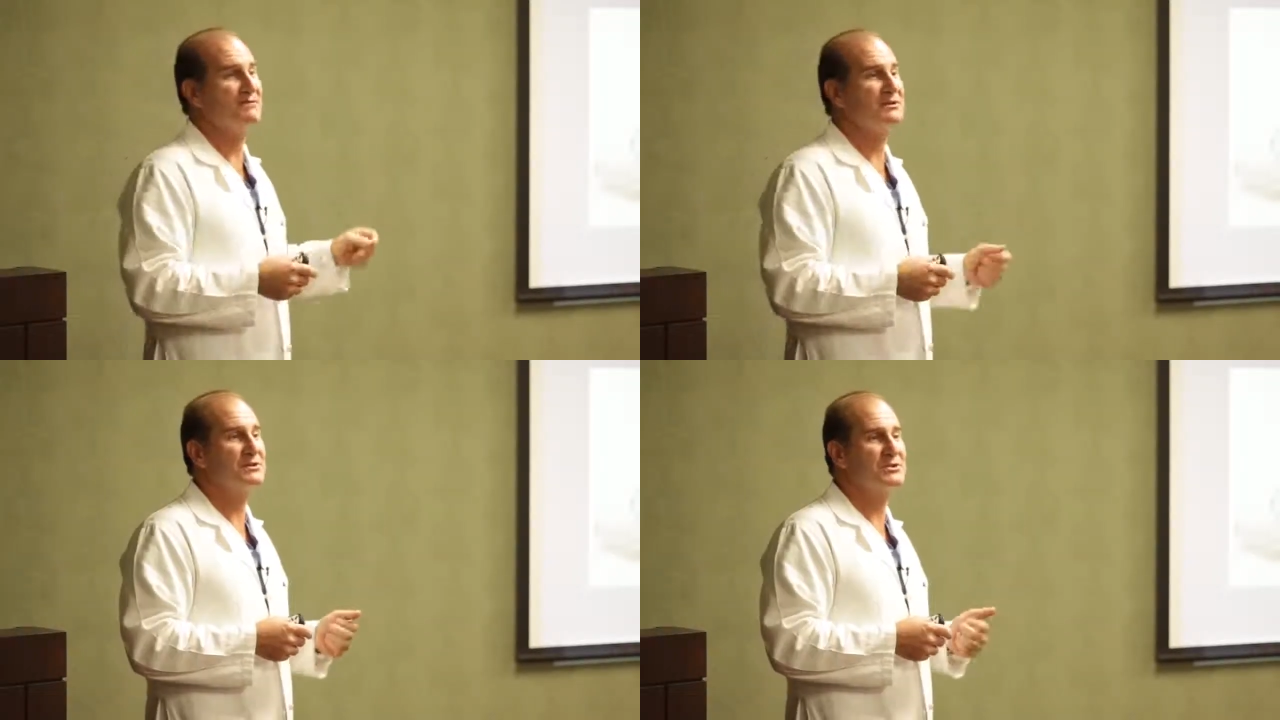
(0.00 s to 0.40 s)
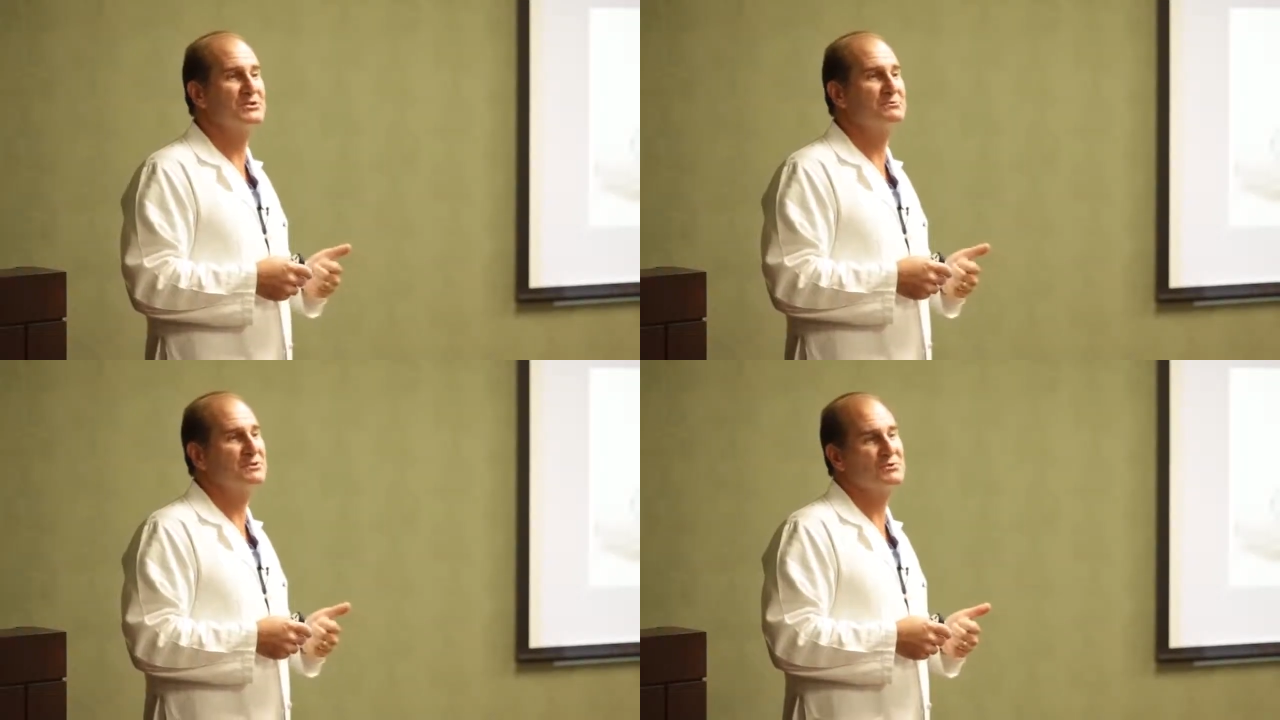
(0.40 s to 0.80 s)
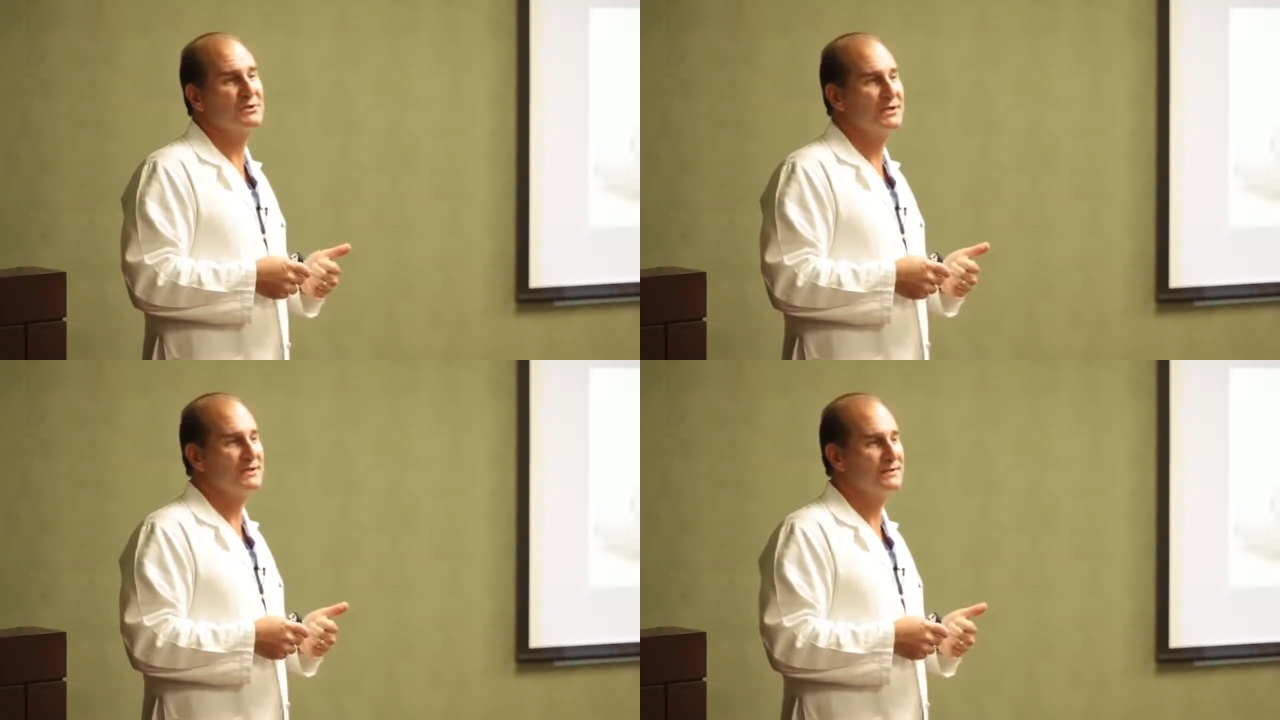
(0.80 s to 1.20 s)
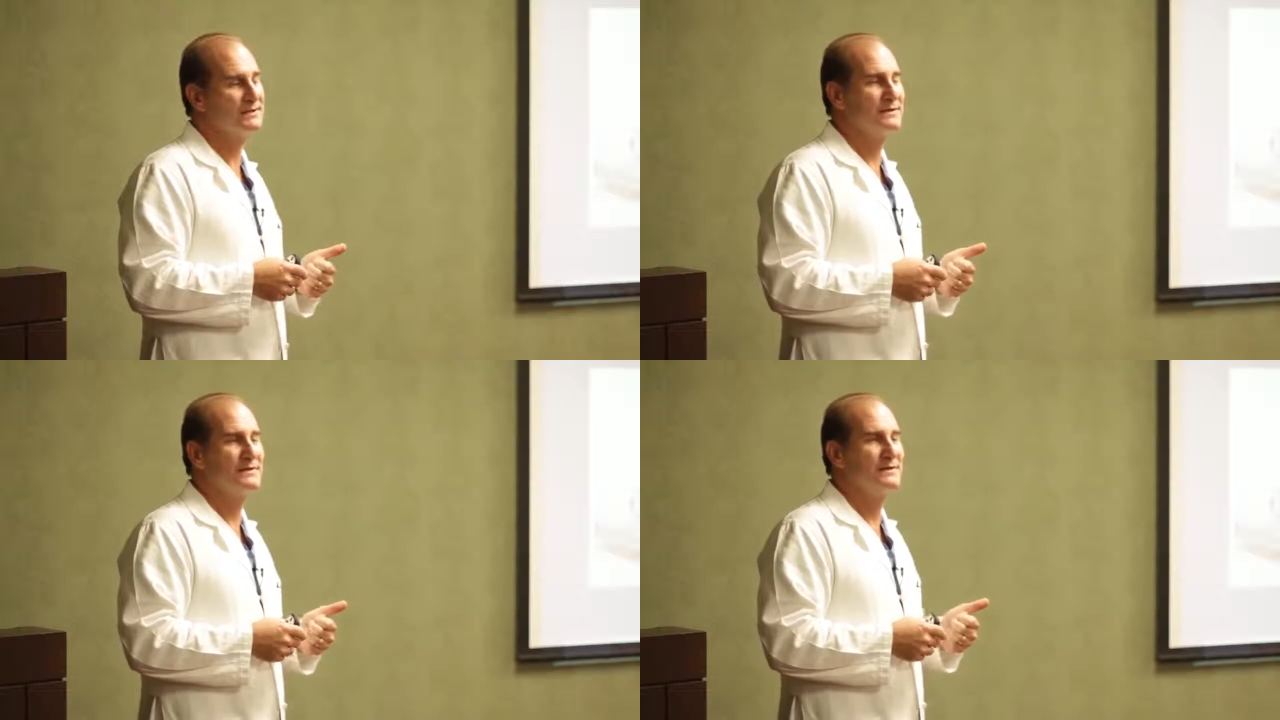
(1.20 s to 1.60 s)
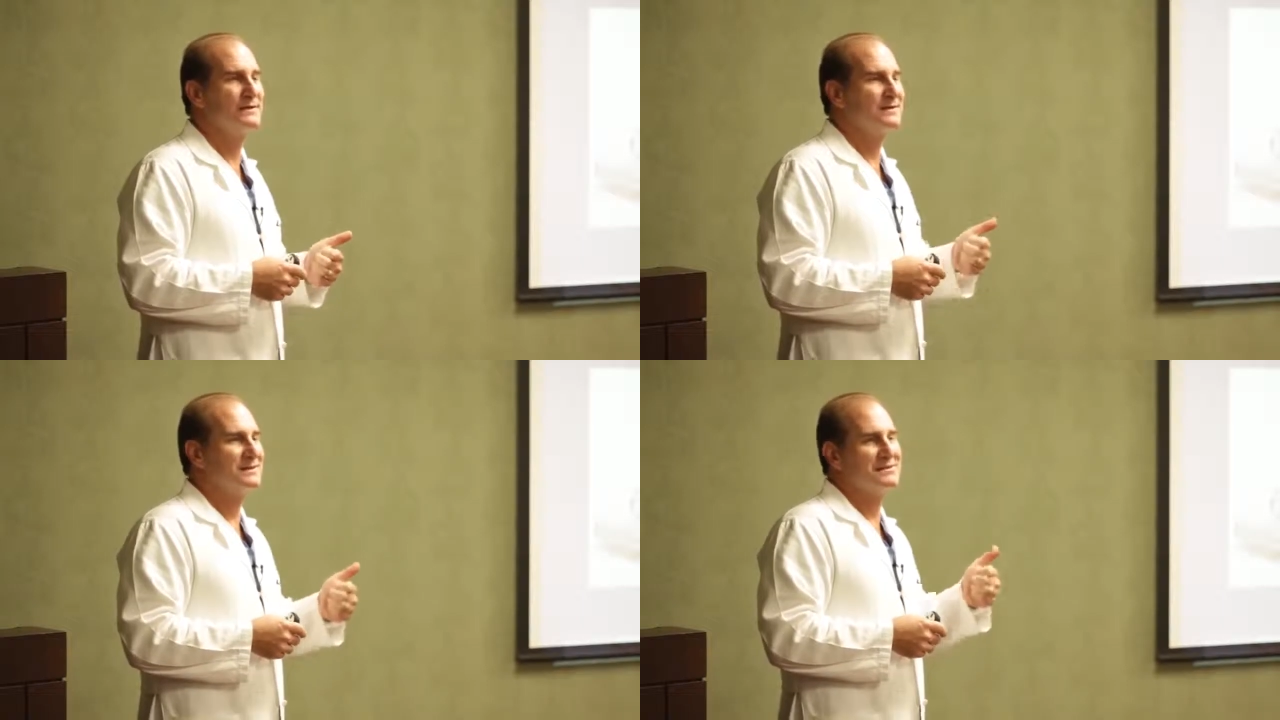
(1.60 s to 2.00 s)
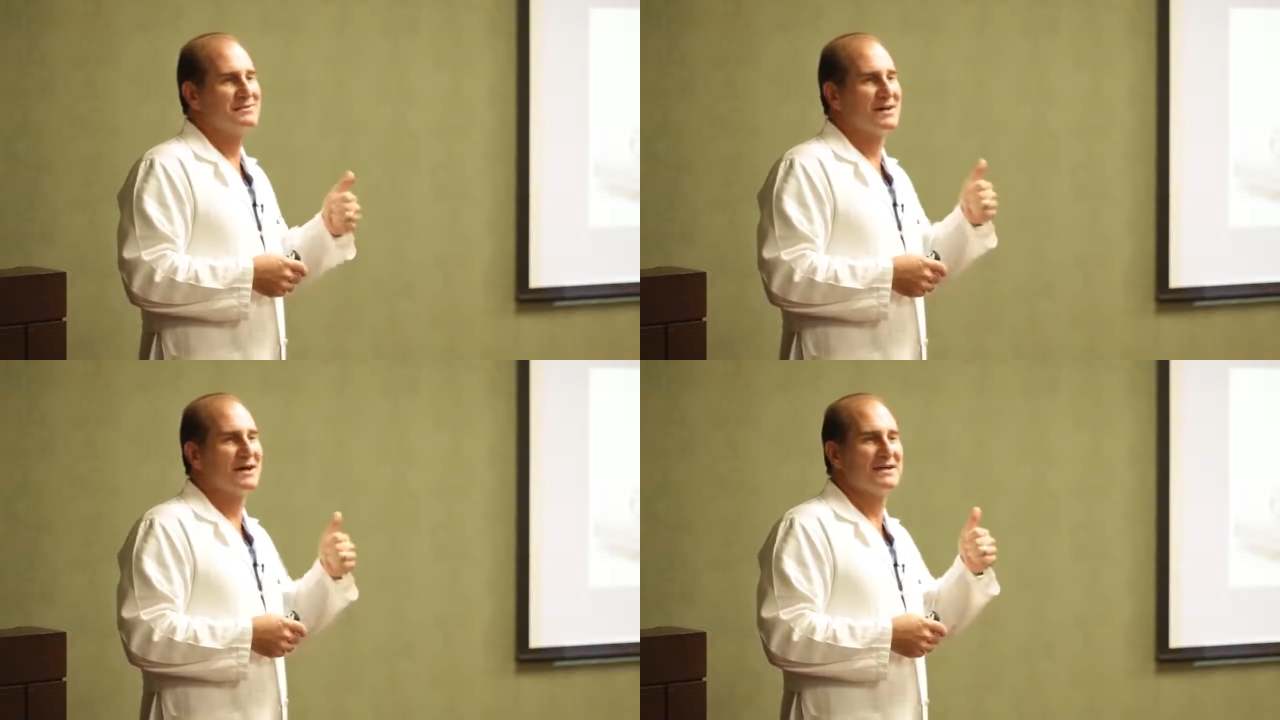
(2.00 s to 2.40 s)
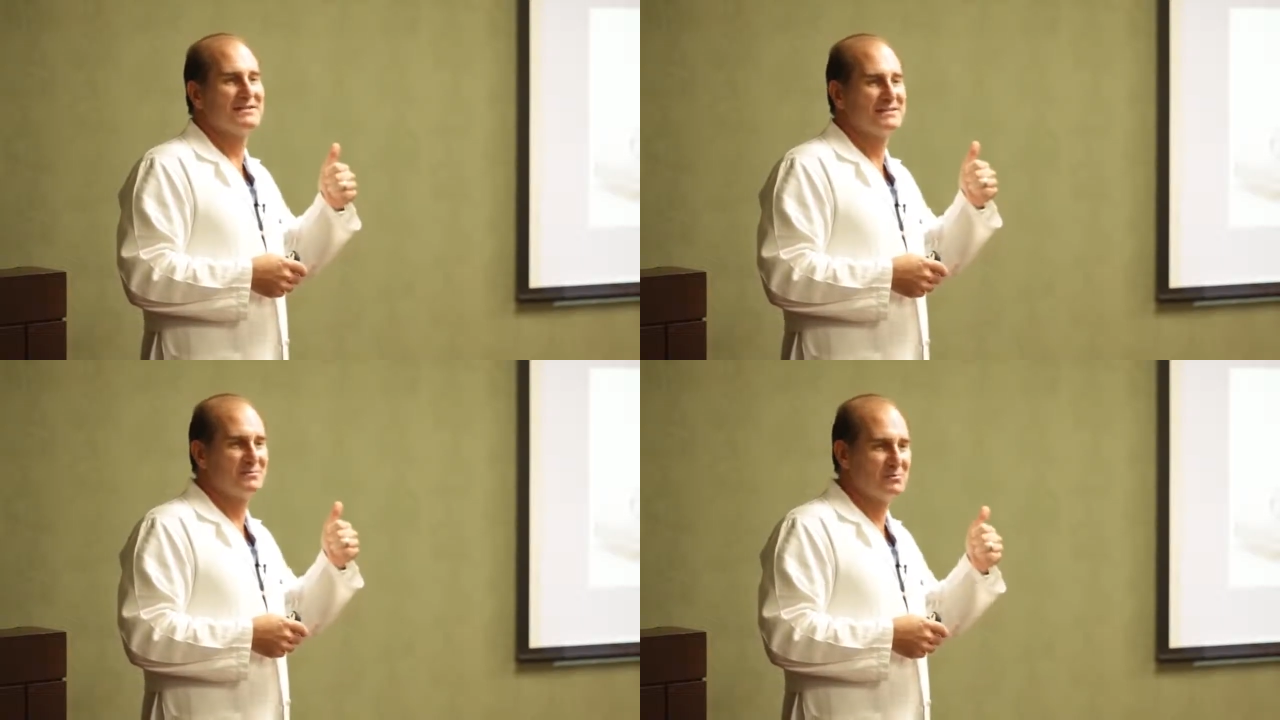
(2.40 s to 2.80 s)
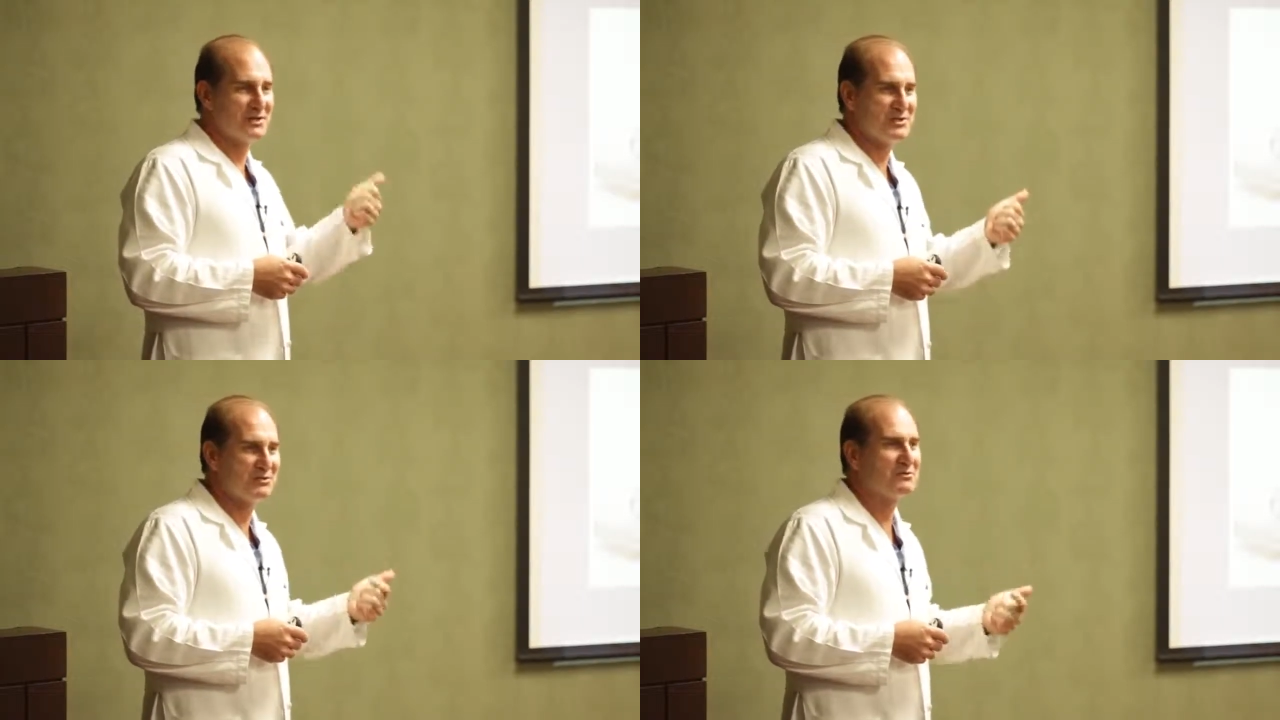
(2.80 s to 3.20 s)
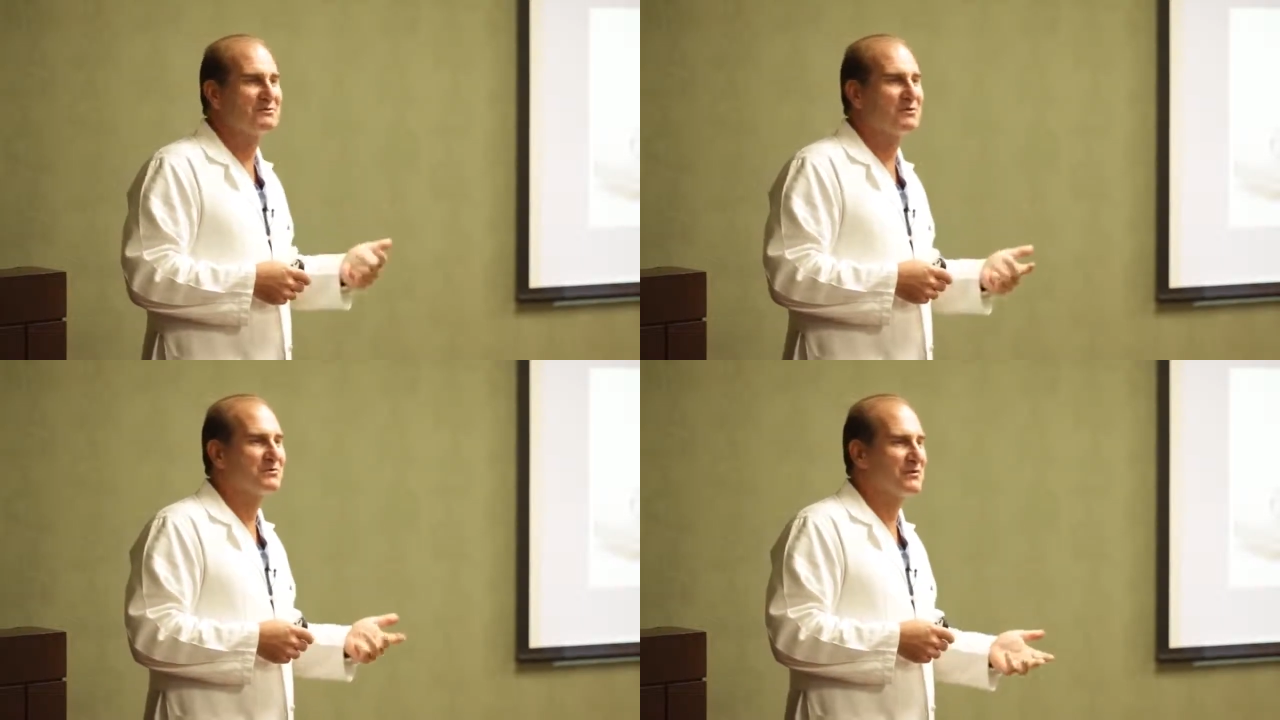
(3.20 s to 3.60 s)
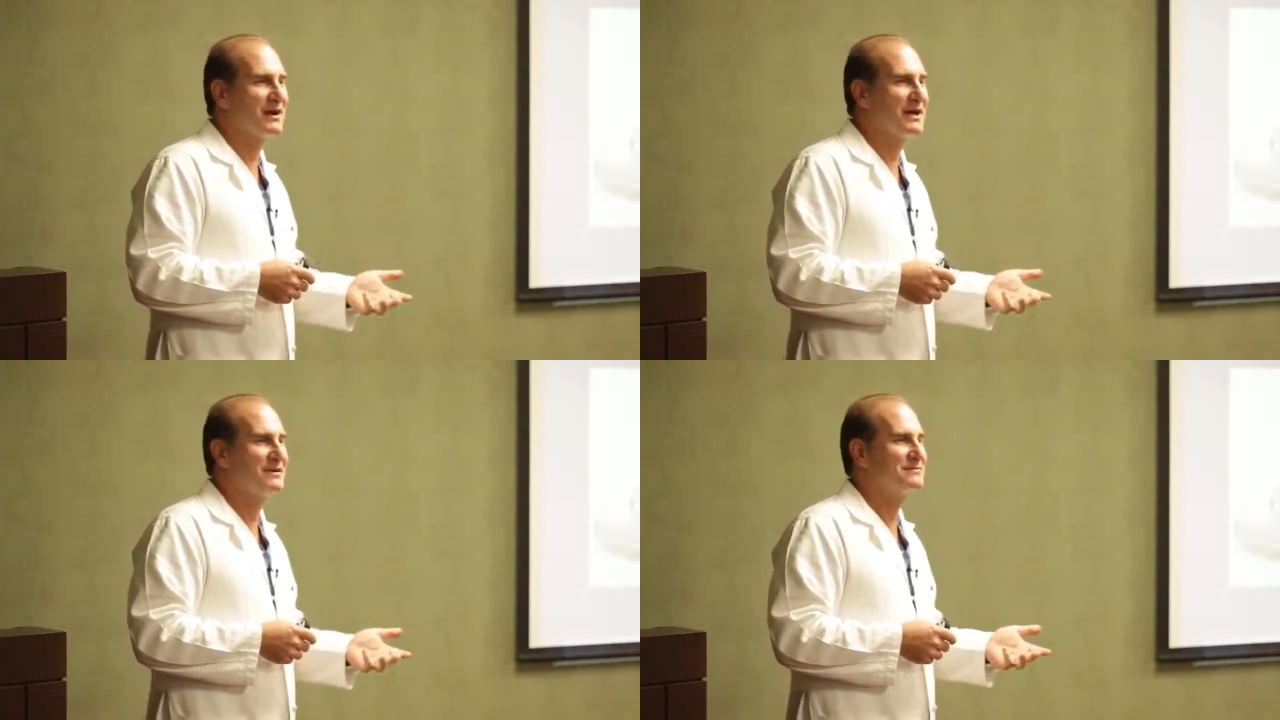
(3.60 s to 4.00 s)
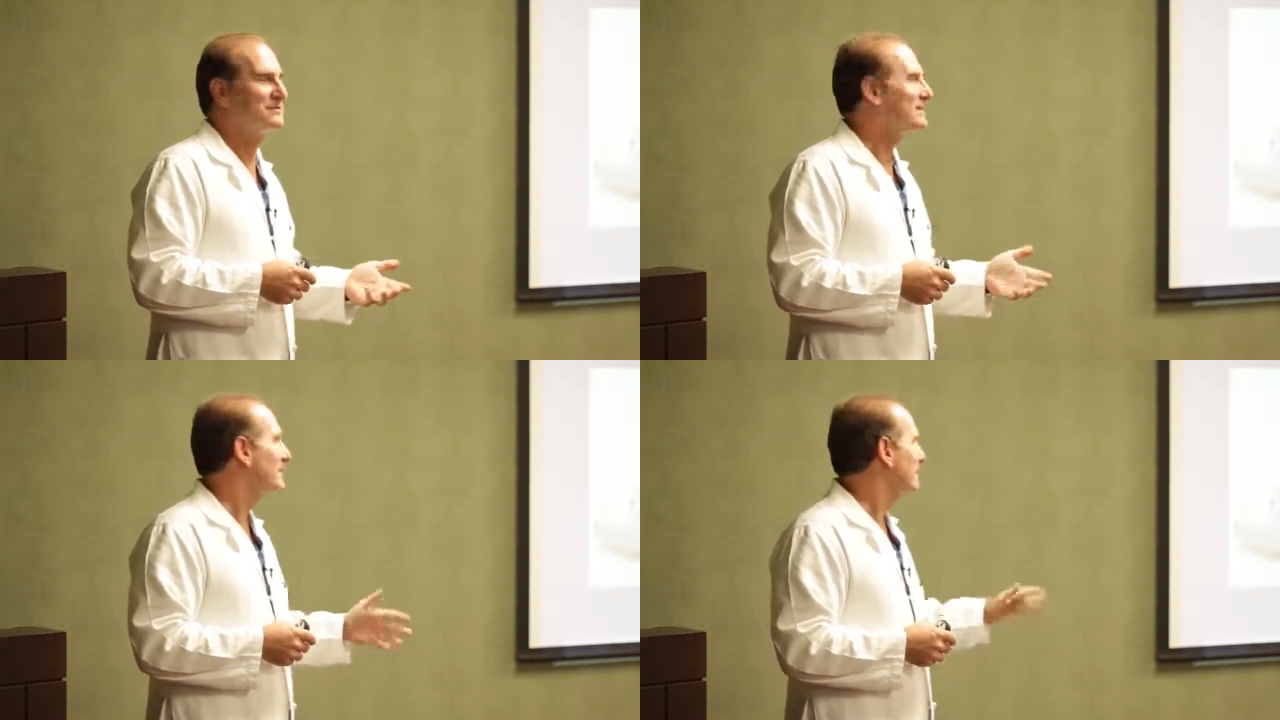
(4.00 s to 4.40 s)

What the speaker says: having to choose between size 1, 2, 3, 4, 5,